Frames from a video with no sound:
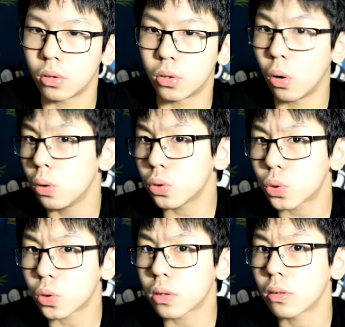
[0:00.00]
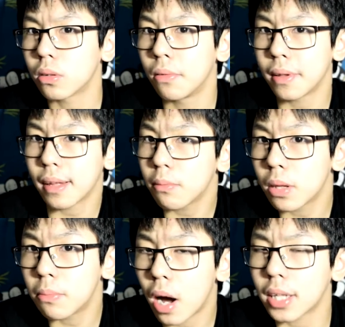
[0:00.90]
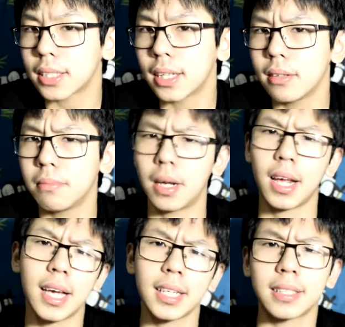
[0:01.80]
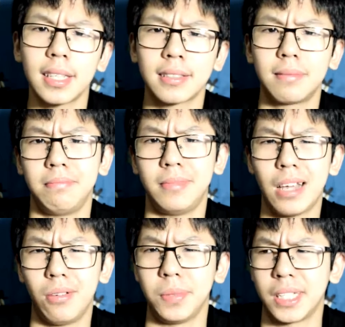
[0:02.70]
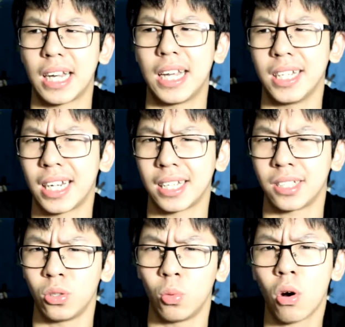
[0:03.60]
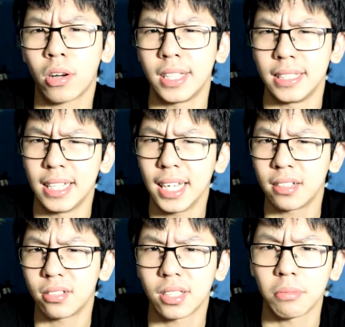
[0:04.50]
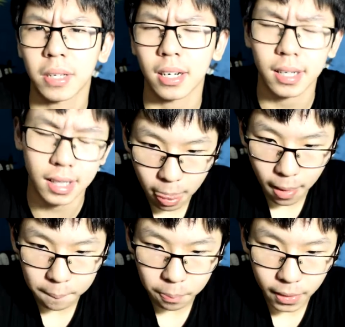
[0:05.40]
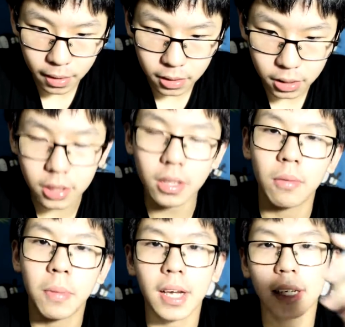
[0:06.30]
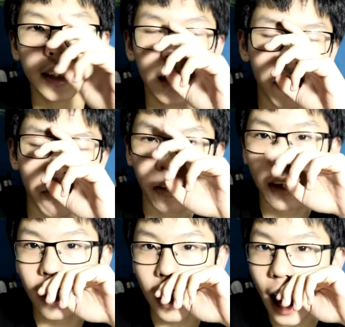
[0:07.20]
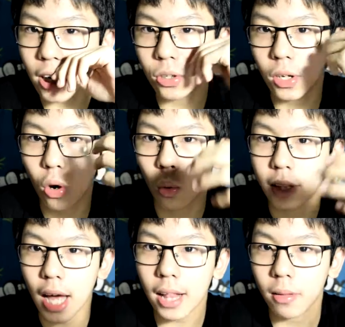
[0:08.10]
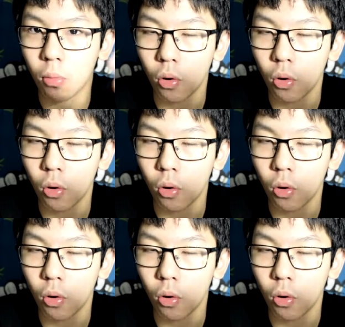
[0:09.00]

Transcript: goes with him to Boston. But I guess that'll be kind of like The Walking Dead or something like that. Because if they actually go with that